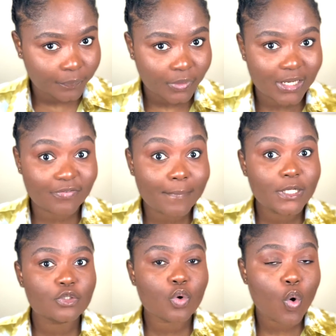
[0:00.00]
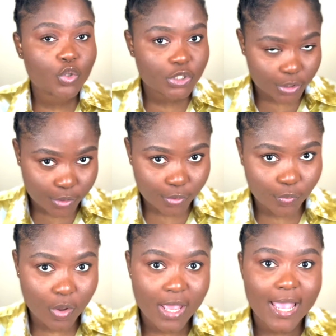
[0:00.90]
The family is hosting you,
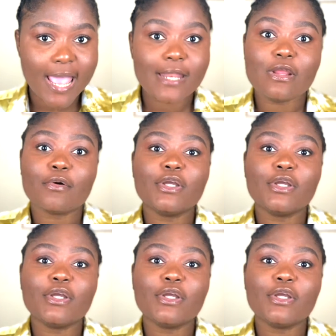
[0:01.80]
and you are going